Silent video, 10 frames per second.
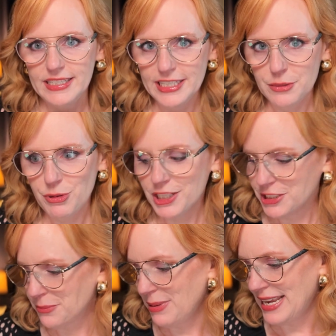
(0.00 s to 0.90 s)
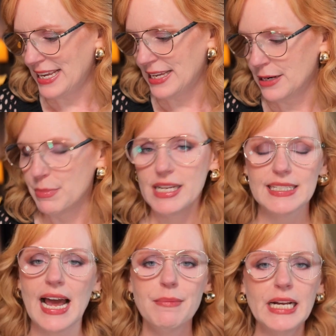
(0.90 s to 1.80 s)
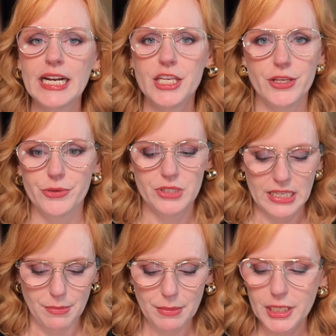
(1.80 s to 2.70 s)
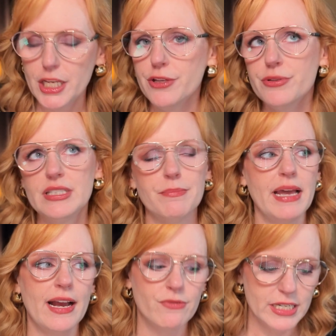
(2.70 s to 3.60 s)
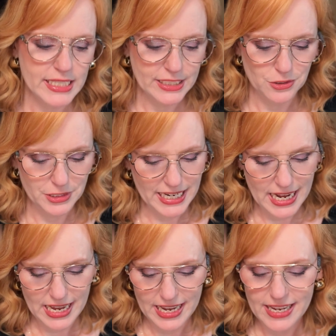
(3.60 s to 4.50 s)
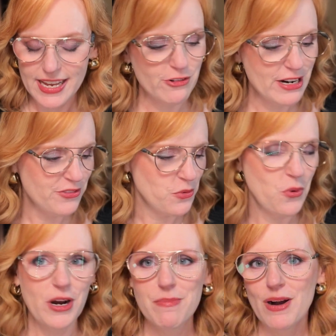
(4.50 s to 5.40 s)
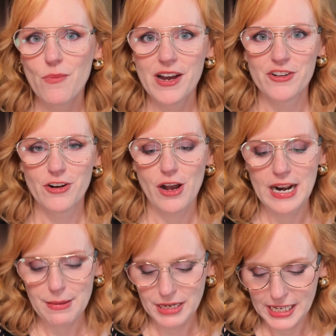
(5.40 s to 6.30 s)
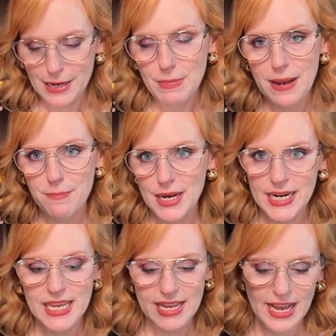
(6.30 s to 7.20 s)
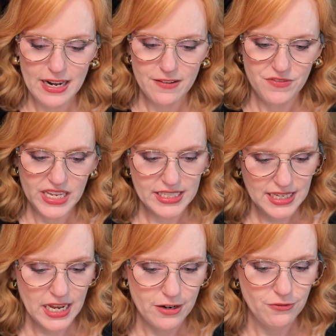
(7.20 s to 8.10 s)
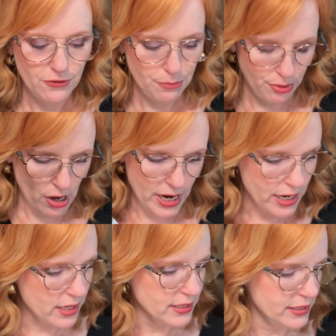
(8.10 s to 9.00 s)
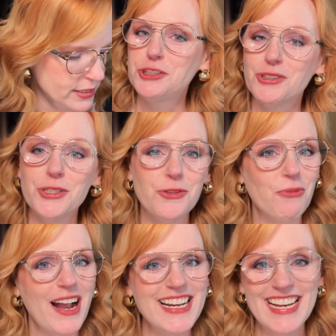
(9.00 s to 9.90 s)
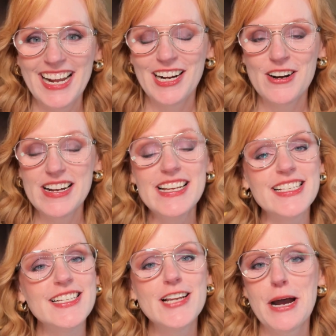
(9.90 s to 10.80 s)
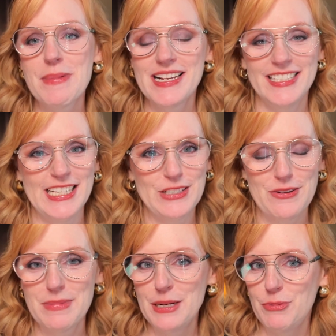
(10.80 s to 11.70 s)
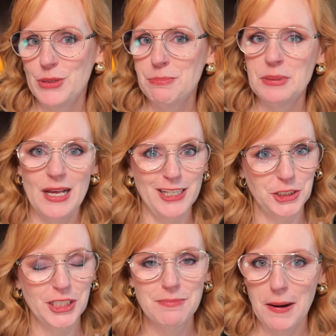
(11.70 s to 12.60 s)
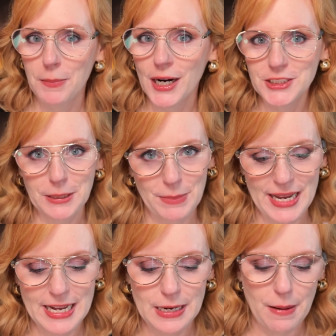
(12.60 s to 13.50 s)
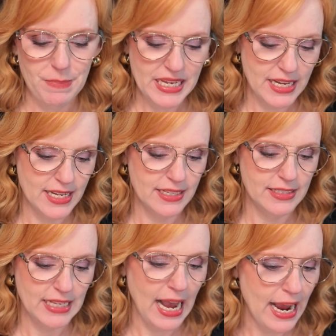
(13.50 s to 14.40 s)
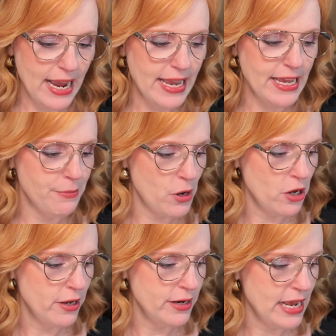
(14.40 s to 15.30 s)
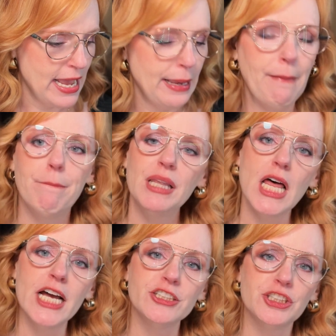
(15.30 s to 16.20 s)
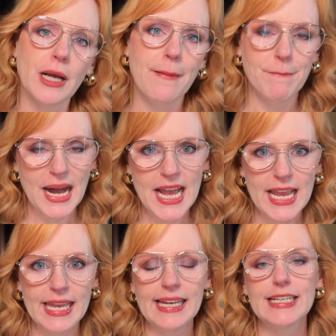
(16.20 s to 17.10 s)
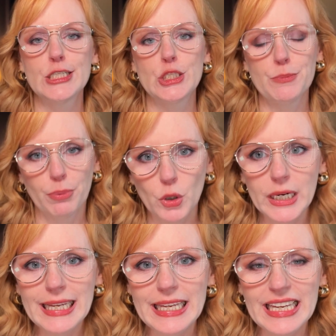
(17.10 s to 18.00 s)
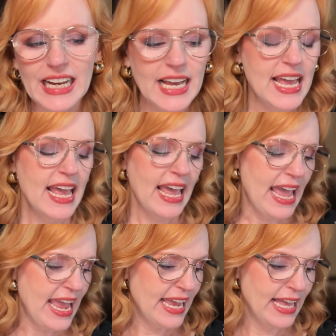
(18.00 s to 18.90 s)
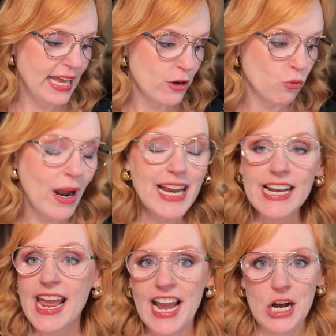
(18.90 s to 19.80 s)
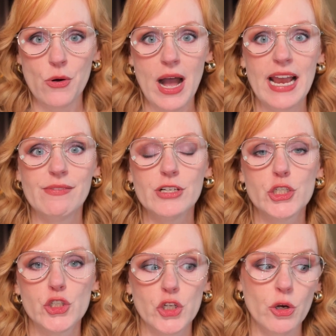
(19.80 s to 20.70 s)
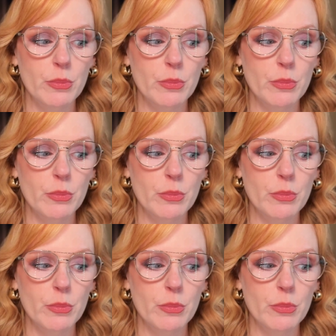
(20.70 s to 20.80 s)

in project pan because I'm going to use them. I'm going to use them every single day. I don't have to worry about whether or not I'm going to get my money out of these kind of products. In truth, right now, it does not make sense for me to put blush in my project pan because I am on a blush buying spree. And right now, I have so